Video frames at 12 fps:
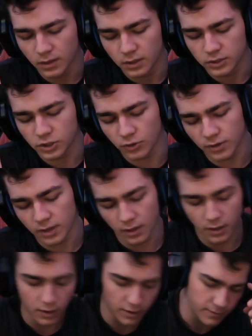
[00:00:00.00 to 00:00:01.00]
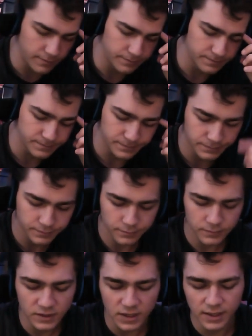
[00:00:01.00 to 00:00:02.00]
So the
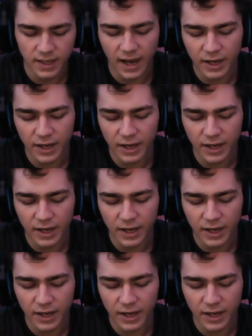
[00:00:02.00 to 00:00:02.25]
guy